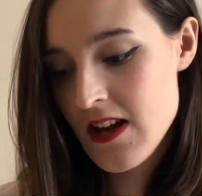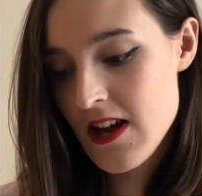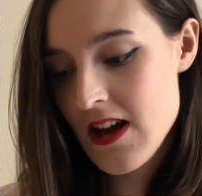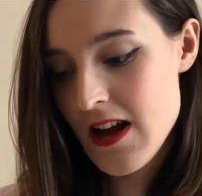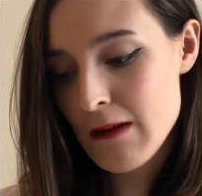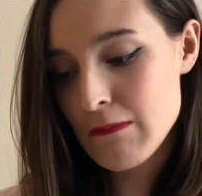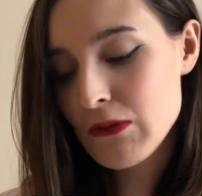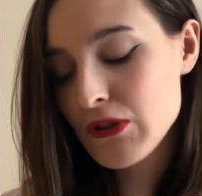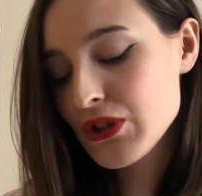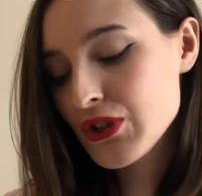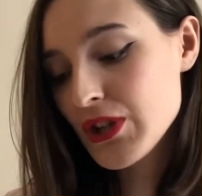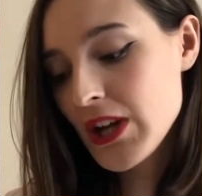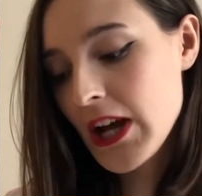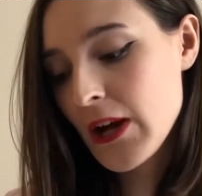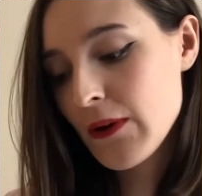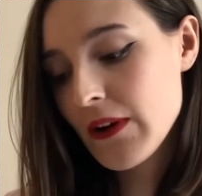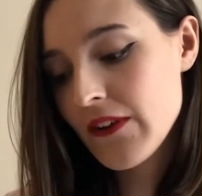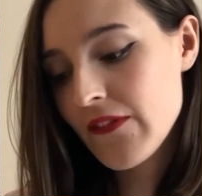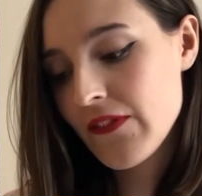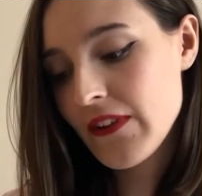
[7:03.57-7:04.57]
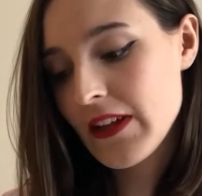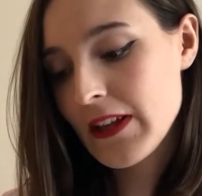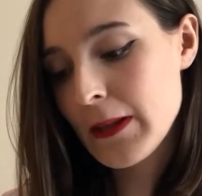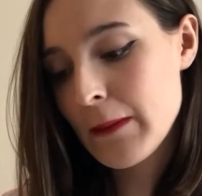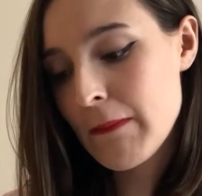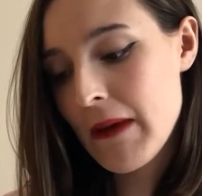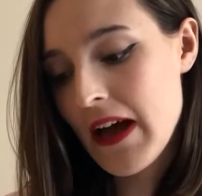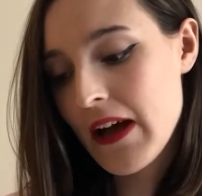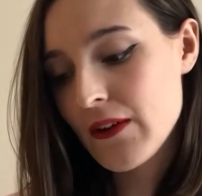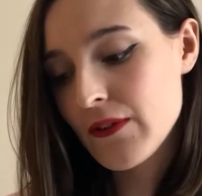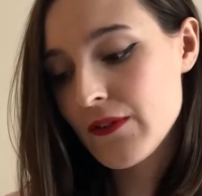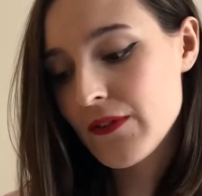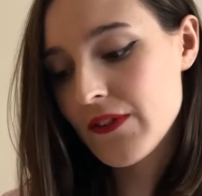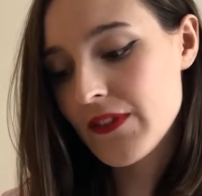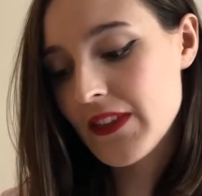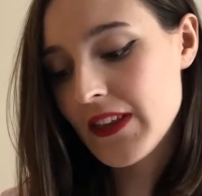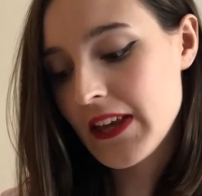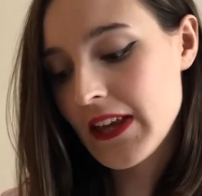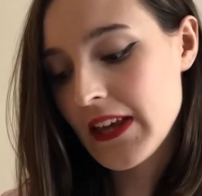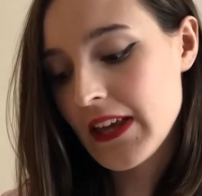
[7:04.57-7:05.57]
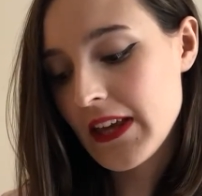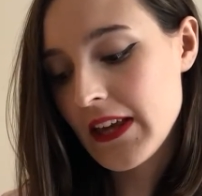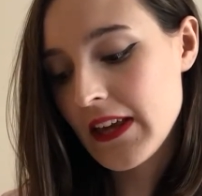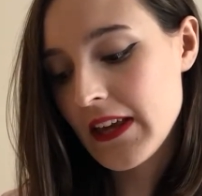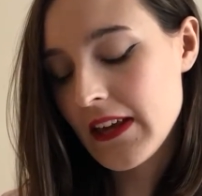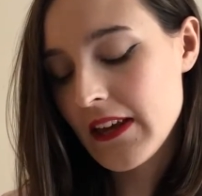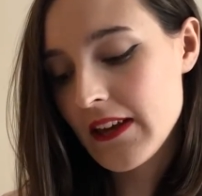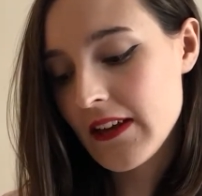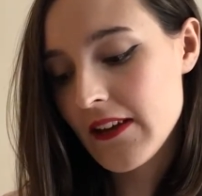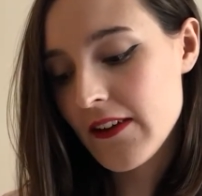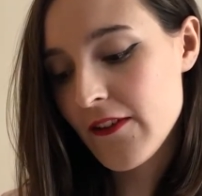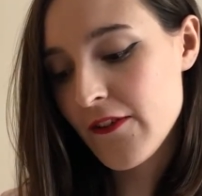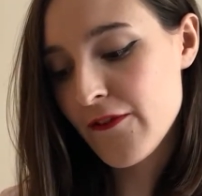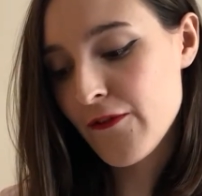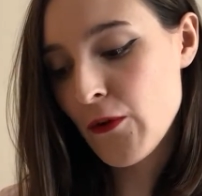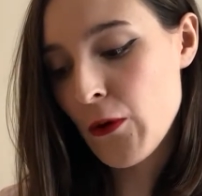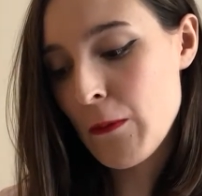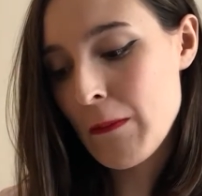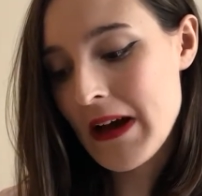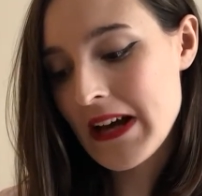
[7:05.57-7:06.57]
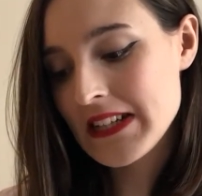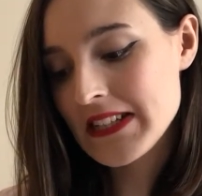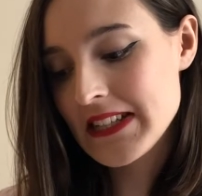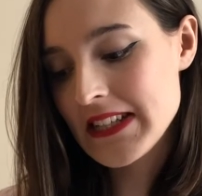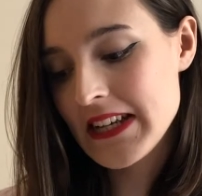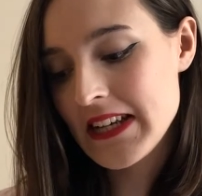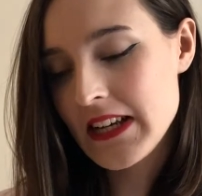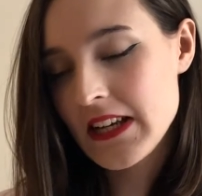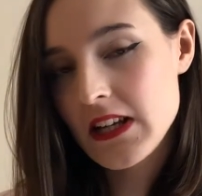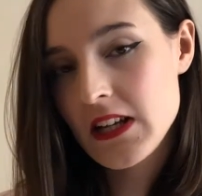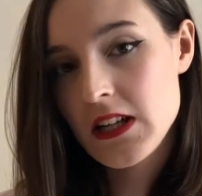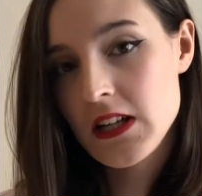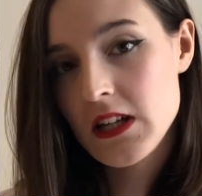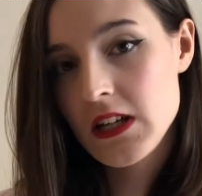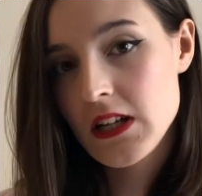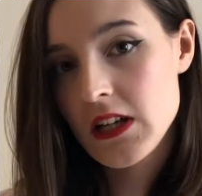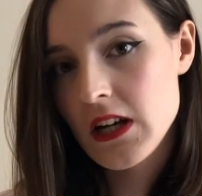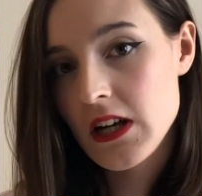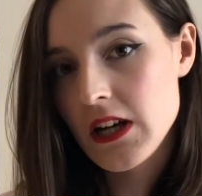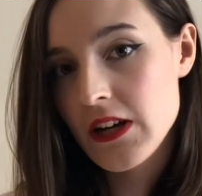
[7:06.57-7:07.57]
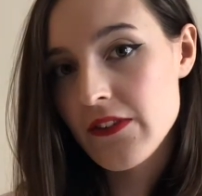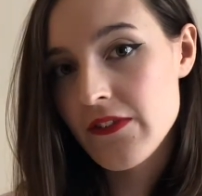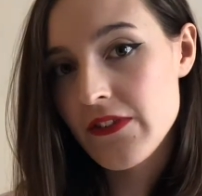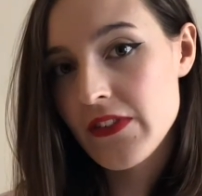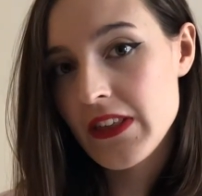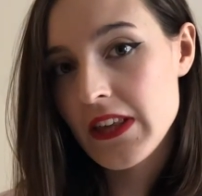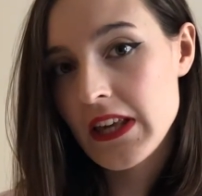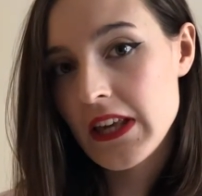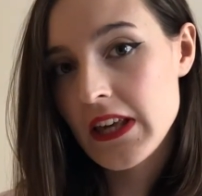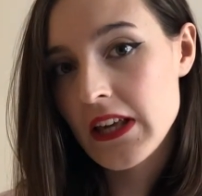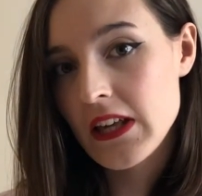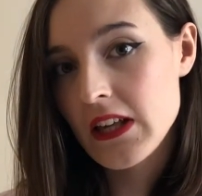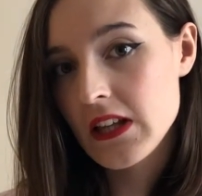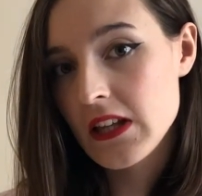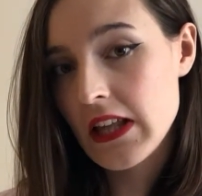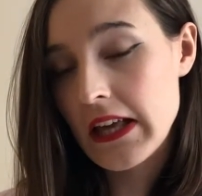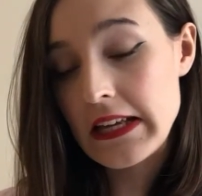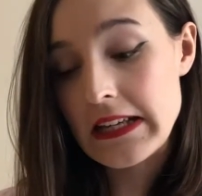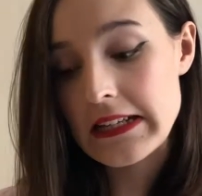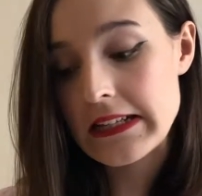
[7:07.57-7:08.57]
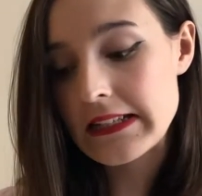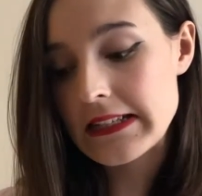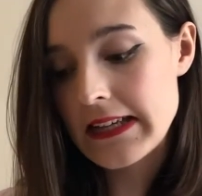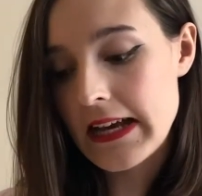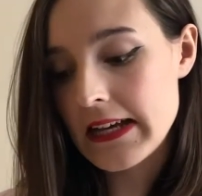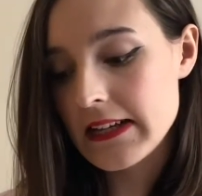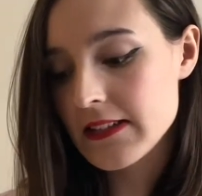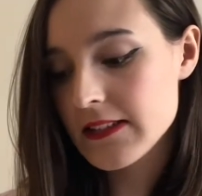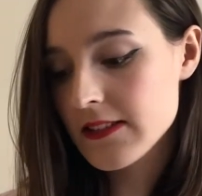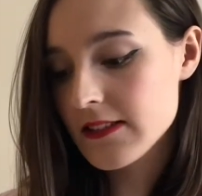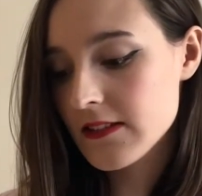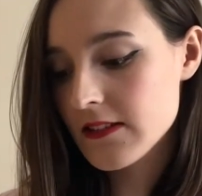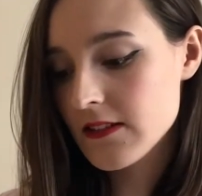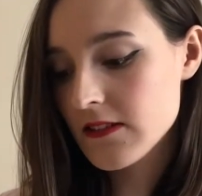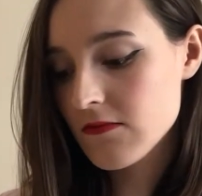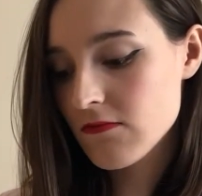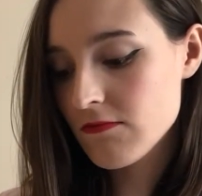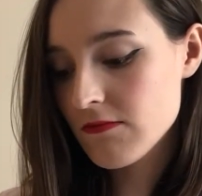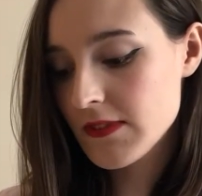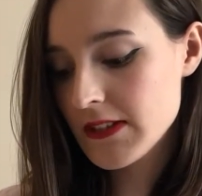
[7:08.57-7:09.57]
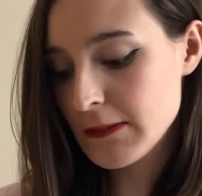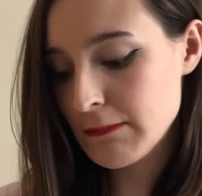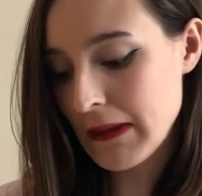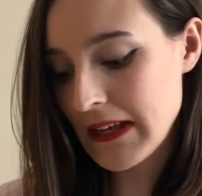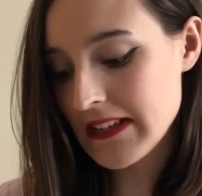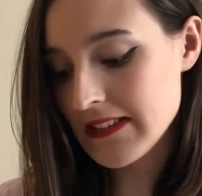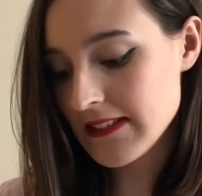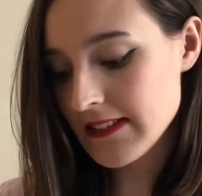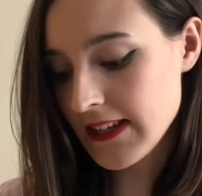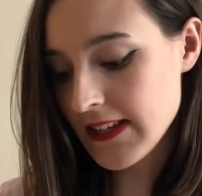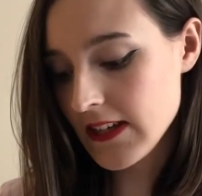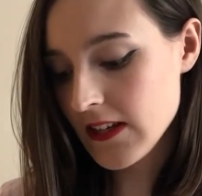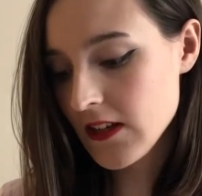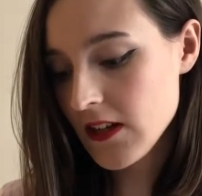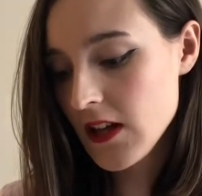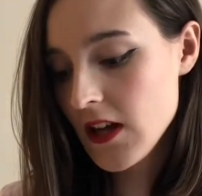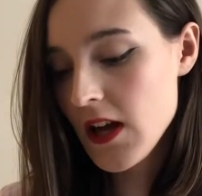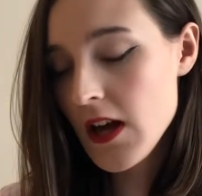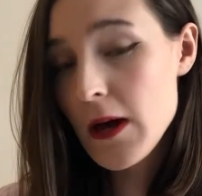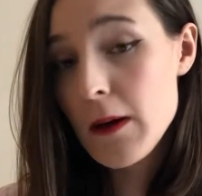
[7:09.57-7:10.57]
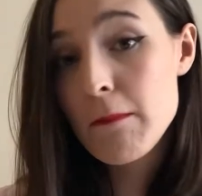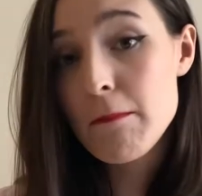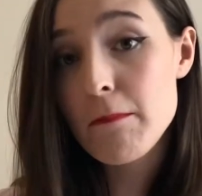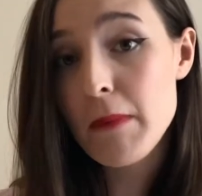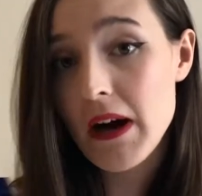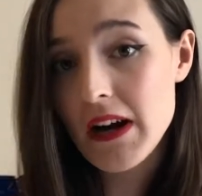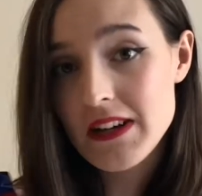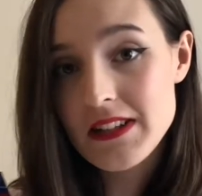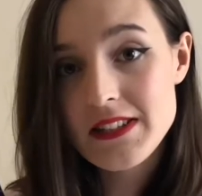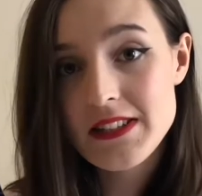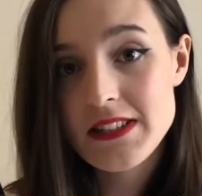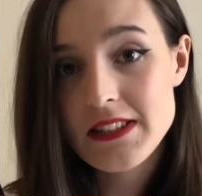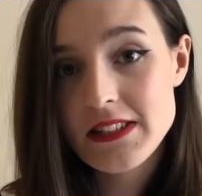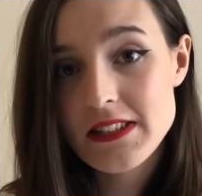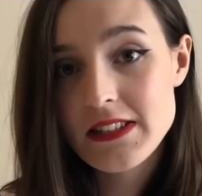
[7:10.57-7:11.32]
I'm not sure how I feel about the formatting of the like text spacing, but